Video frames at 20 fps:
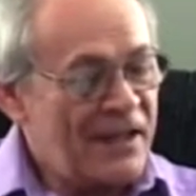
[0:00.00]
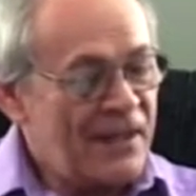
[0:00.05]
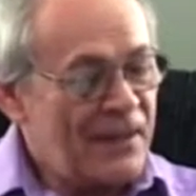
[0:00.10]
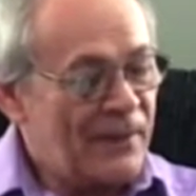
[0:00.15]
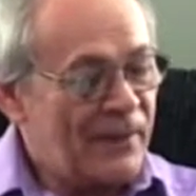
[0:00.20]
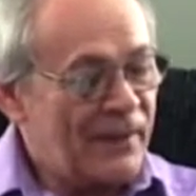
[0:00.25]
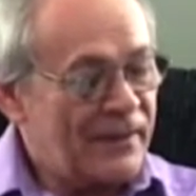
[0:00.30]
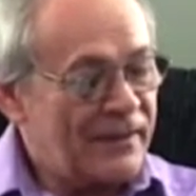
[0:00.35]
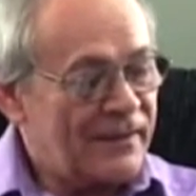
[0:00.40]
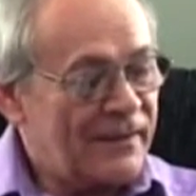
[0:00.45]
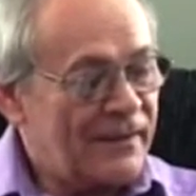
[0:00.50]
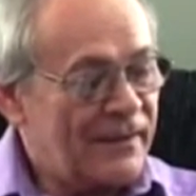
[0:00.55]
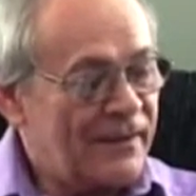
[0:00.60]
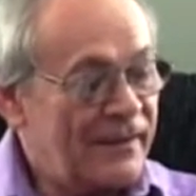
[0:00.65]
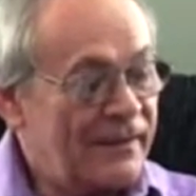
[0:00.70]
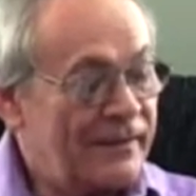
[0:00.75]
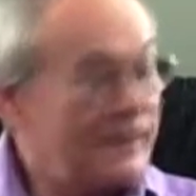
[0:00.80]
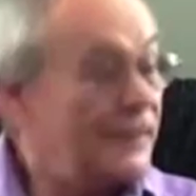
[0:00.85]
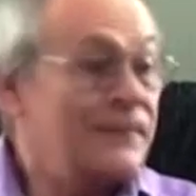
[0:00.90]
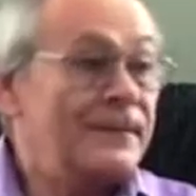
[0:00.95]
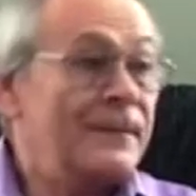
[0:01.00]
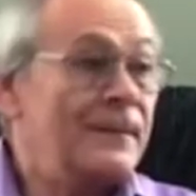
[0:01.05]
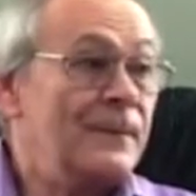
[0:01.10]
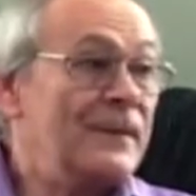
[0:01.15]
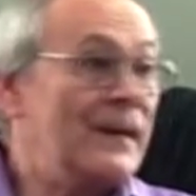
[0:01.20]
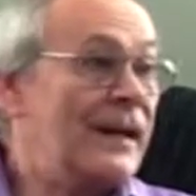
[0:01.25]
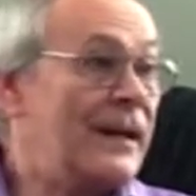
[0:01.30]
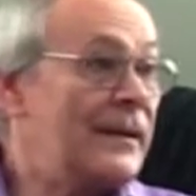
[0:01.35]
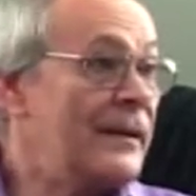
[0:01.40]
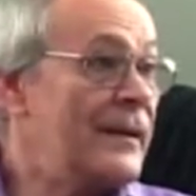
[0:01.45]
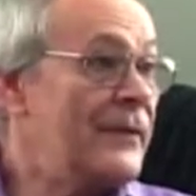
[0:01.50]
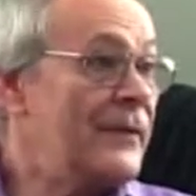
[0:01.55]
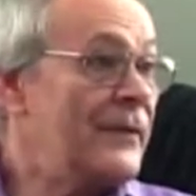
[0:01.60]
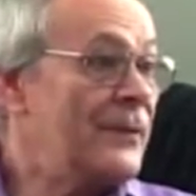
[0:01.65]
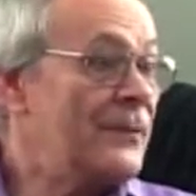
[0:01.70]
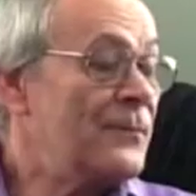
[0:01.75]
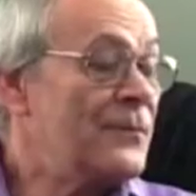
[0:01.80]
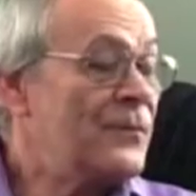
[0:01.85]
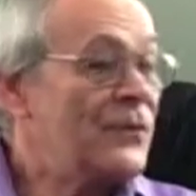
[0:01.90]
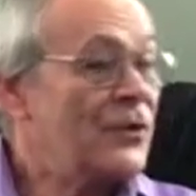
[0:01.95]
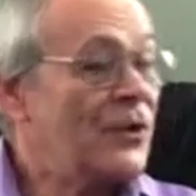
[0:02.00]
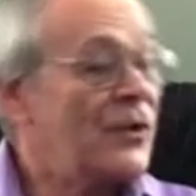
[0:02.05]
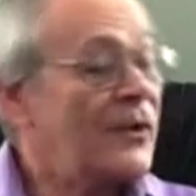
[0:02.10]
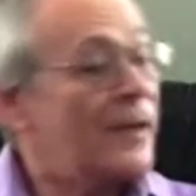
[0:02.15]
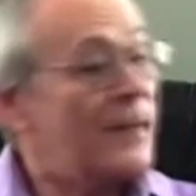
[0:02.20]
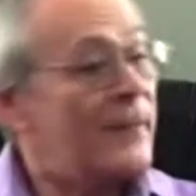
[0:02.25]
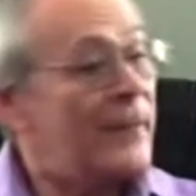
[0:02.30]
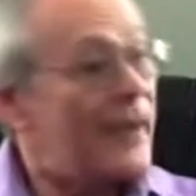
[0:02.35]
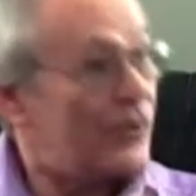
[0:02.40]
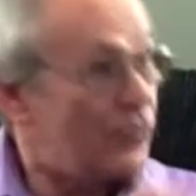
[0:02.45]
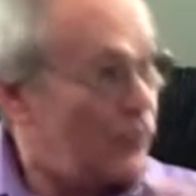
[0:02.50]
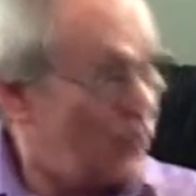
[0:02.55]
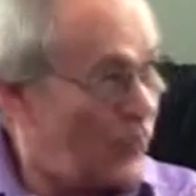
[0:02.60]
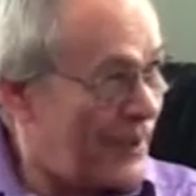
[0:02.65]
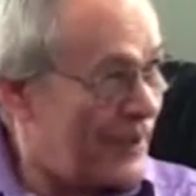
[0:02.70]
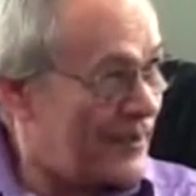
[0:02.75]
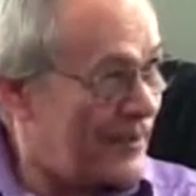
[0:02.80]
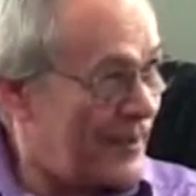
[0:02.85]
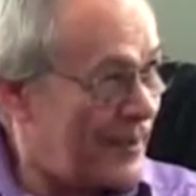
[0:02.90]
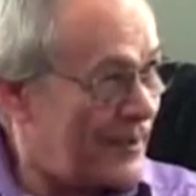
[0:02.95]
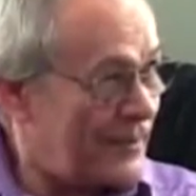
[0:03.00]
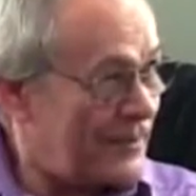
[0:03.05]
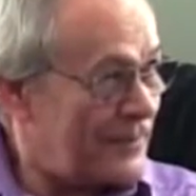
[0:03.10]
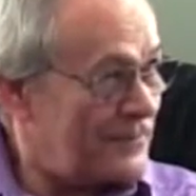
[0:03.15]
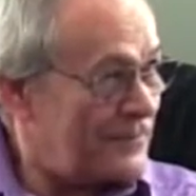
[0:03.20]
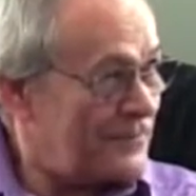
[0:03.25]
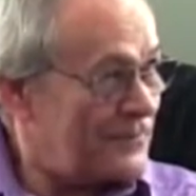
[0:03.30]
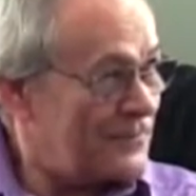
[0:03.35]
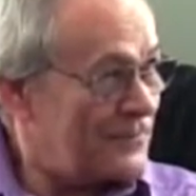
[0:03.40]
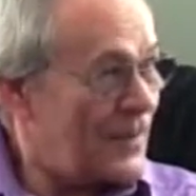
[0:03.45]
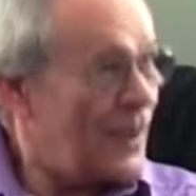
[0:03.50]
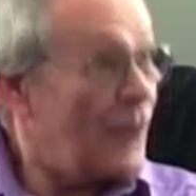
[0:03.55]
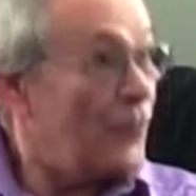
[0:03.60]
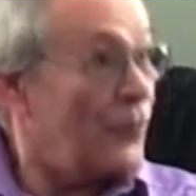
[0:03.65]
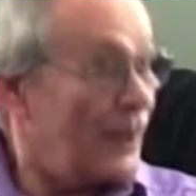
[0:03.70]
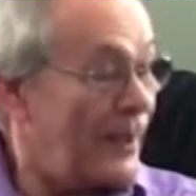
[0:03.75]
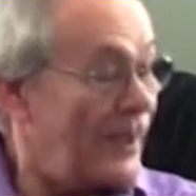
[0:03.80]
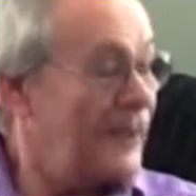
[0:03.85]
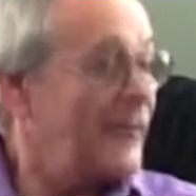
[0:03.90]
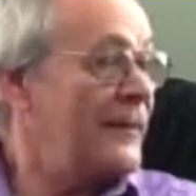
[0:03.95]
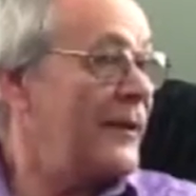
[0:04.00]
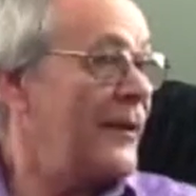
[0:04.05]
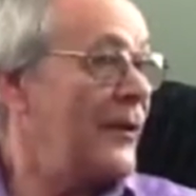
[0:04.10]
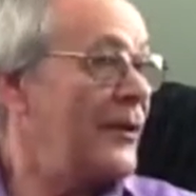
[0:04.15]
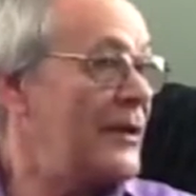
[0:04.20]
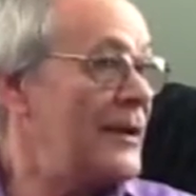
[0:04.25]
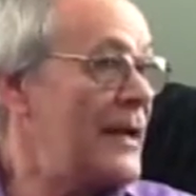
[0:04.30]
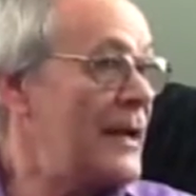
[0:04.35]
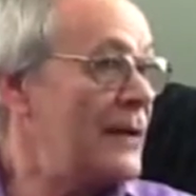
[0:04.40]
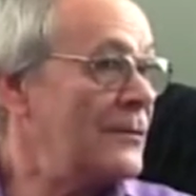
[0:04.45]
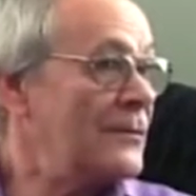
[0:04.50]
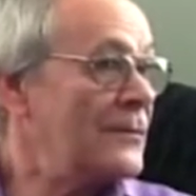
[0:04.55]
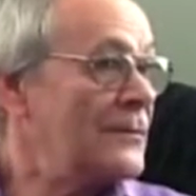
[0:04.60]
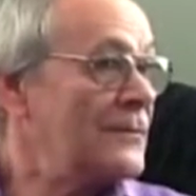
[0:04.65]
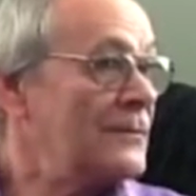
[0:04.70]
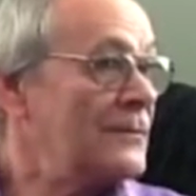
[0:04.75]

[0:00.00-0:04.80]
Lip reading: But he said, "Not leaving." So they come back 2 weeks later, ready to tear it down.